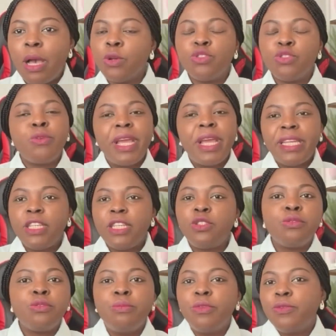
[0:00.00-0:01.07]
I was ready
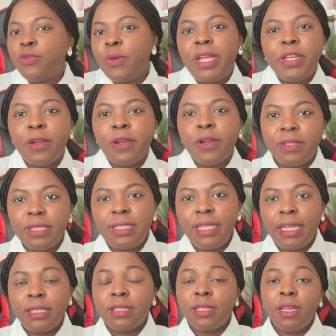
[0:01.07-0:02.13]
to move to any of the
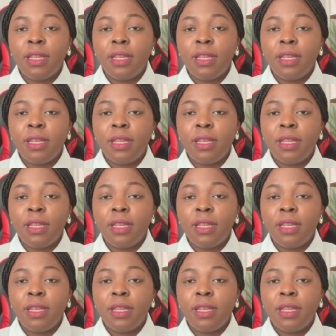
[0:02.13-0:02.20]
states.